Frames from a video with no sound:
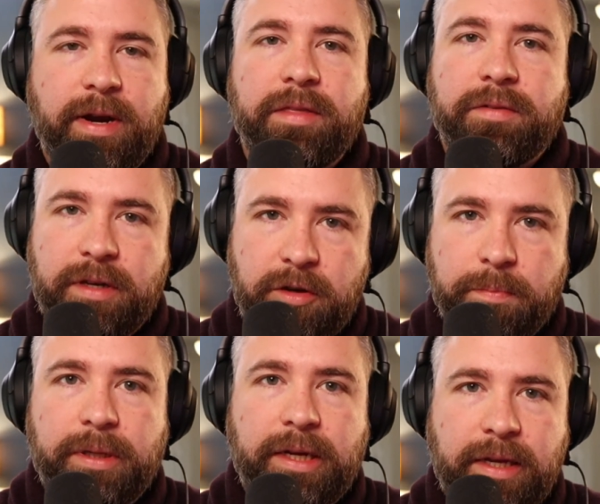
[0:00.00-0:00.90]
Uh, rather
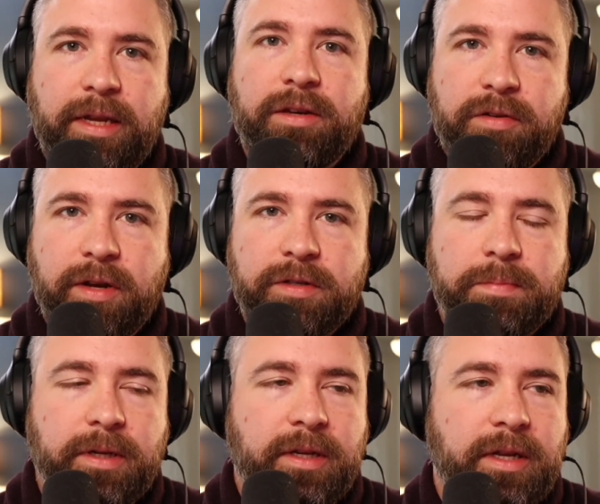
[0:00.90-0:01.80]
than you plug it in, you
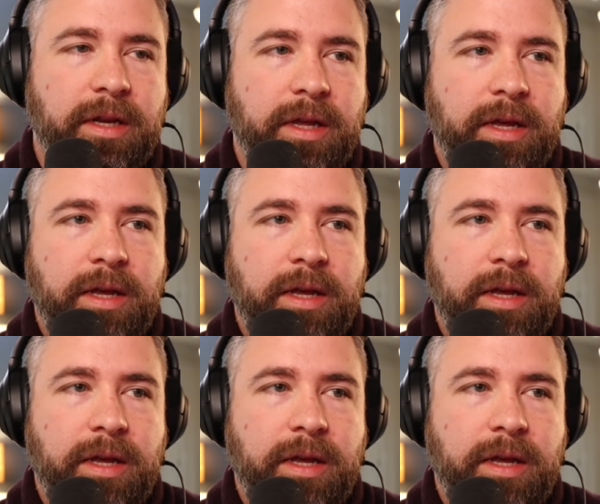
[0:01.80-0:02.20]
know it's plugged